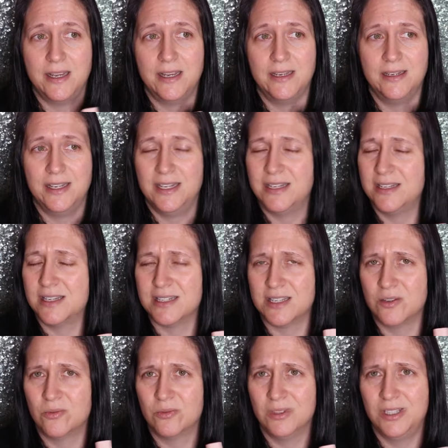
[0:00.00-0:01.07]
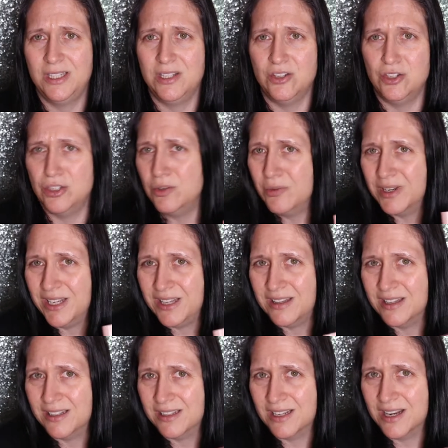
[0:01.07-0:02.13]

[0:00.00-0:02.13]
and it doesn't really do anything